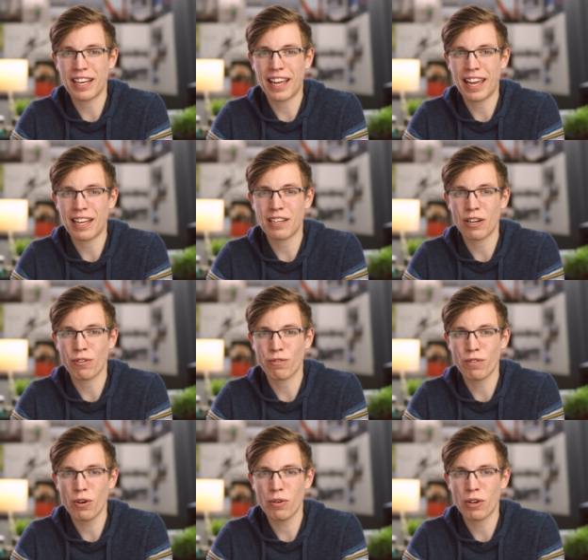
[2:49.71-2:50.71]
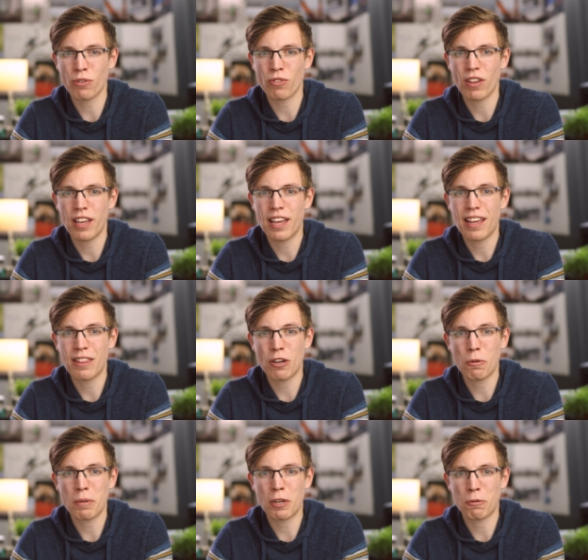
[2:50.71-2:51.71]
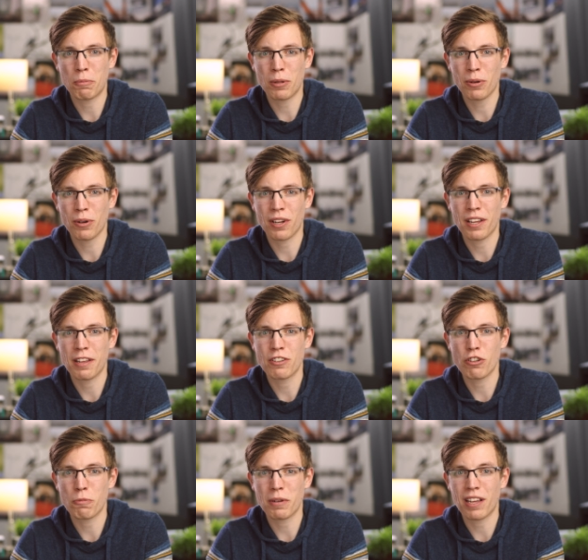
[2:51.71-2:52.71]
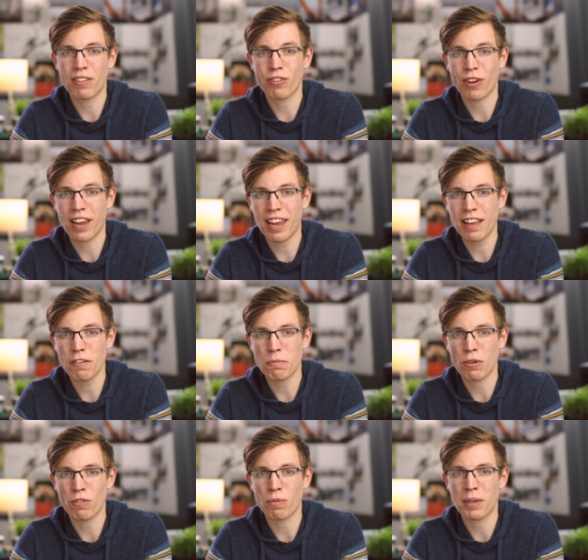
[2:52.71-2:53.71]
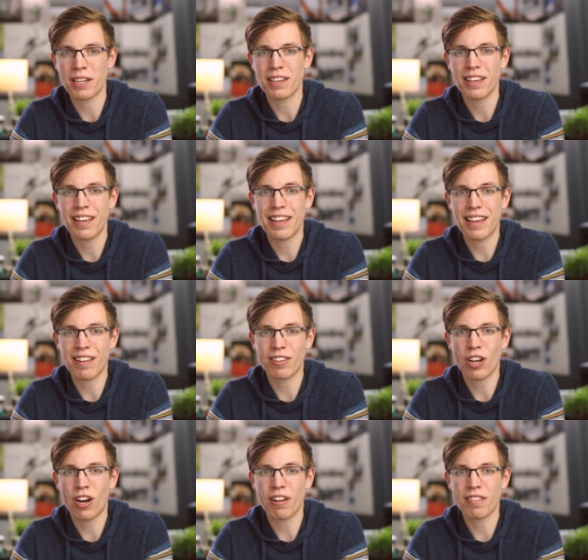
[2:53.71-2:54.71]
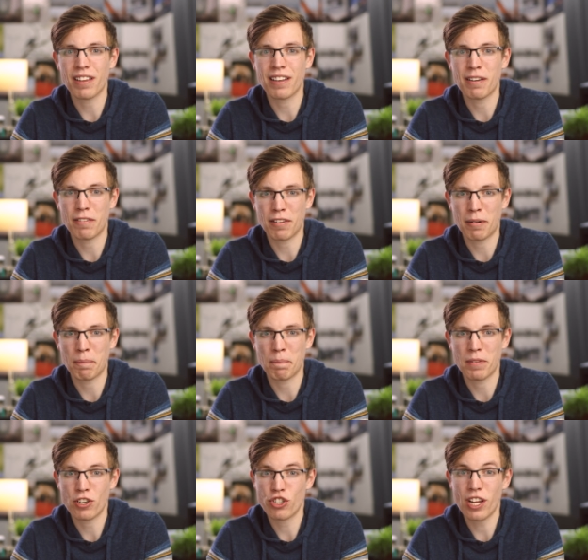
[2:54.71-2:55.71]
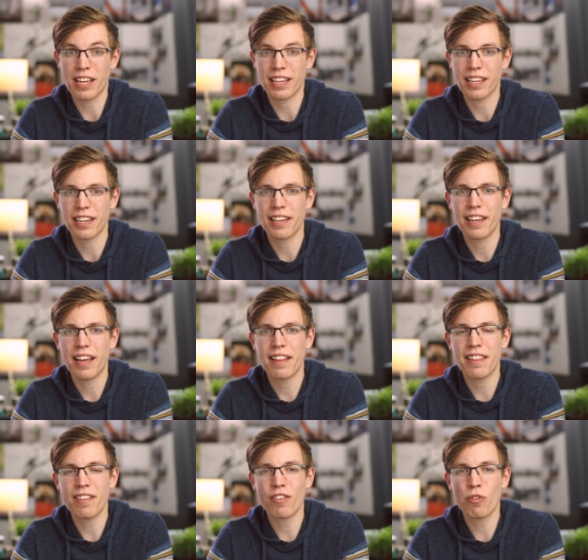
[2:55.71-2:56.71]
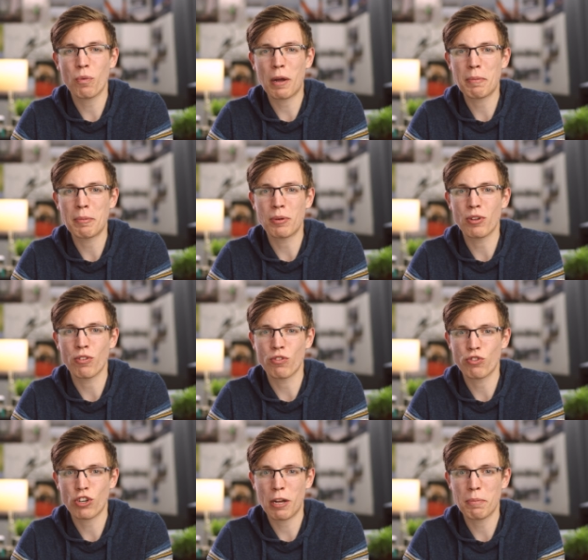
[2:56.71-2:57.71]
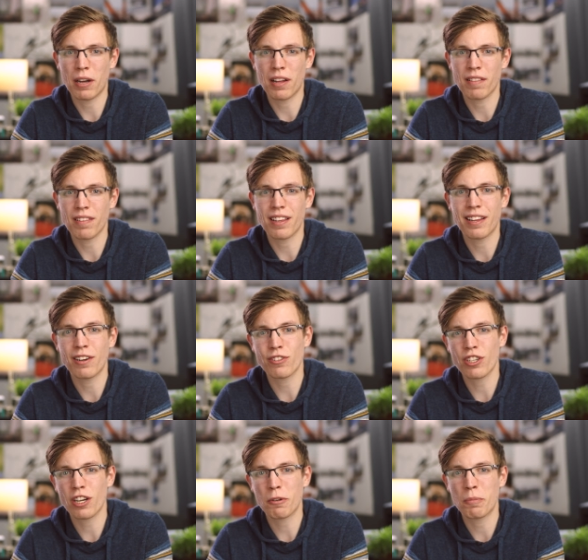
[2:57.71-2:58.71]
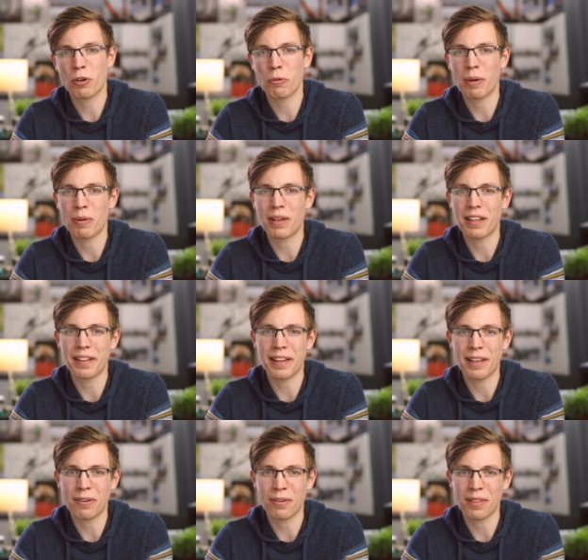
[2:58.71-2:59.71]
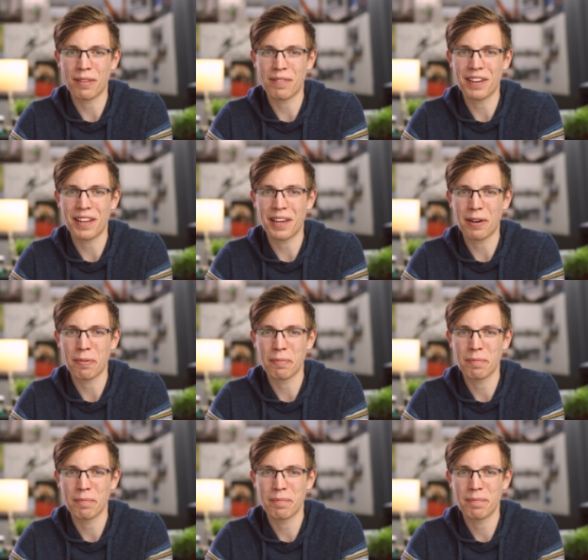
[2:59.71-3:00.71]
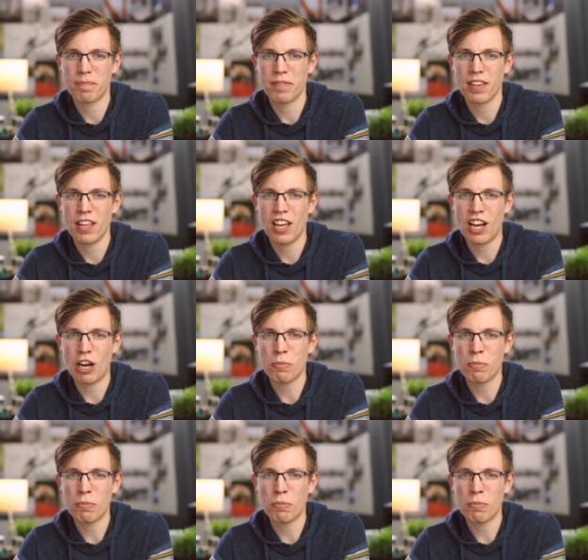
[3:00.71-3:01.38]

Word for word: handheld photos, they'll appear blurry just because your hand movement is causing some shake. This is why people use tripods, and I'll talk more about it later in the video. I'll